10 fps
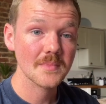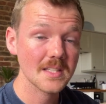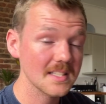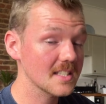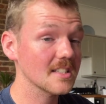
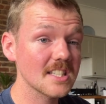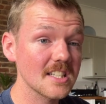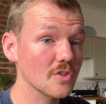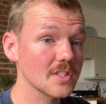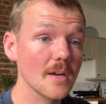This is just
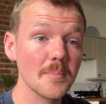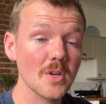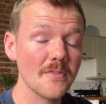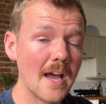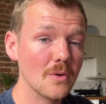another example
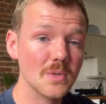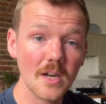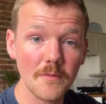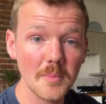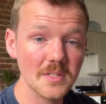of how
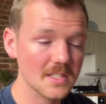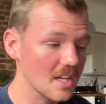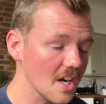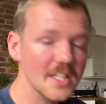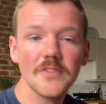governments kind of